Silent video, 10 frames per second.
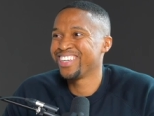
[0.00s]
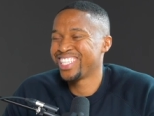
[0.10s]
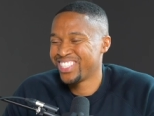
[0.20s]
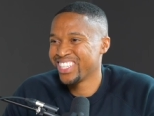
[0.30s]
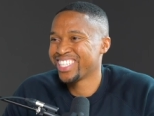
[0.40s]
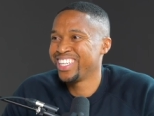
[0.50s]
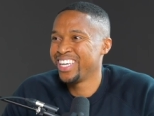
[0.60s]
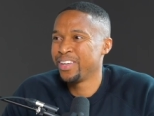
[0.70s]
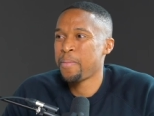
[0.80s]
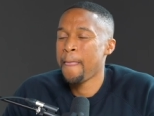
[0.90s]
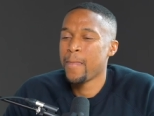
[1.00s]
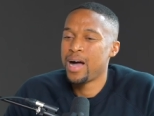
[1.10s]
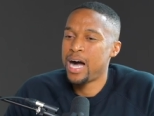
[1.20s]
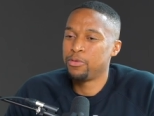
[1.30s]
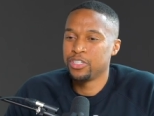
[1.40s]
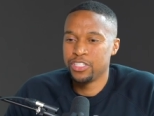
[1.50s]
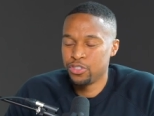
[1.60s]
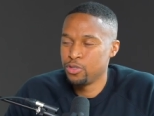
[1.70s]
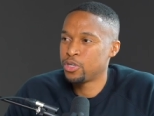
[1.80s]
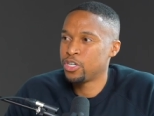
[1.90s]
when I talk to them, yeah. hop on the
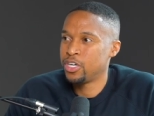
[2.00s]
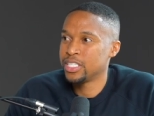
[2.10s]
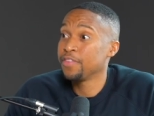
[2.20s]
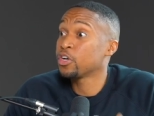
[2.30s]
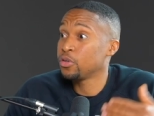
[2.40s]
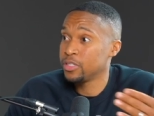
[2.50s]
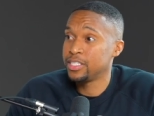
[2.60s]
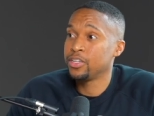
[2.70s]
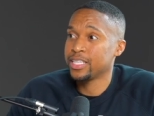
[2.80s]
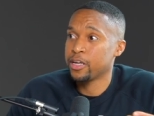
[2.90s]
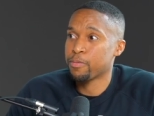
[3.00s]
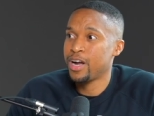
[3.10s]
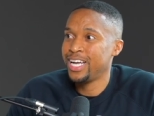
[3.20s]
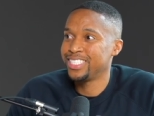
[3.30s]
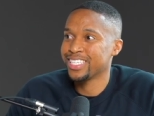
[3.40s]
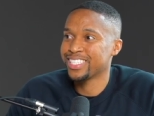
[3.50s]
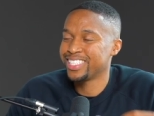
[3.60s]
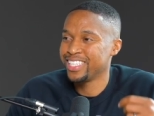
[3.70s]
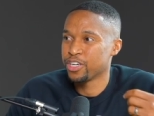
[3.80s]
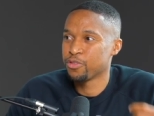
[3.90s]
Zoom calls, even go just look at their projects and
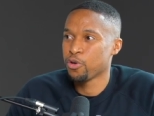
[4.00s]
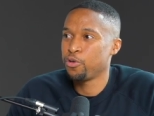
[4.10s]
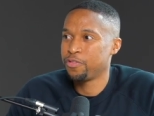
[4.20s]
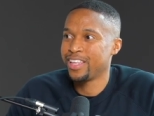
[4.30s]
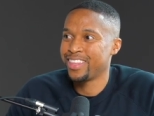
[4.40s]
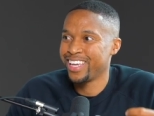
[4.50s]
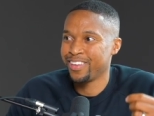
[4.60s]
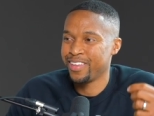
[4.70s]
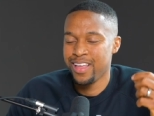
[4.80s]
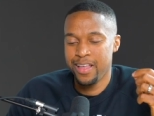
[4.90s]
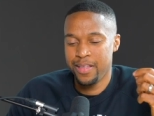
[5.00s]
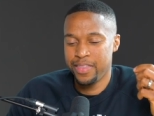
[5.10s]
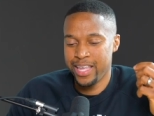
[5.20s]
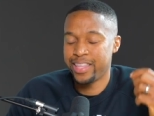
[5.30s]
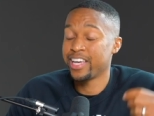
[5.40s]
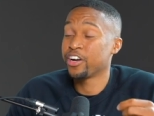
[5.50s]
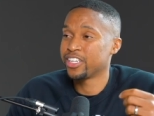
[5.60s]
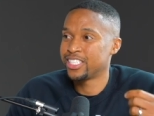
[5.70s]
see the growth that they that they are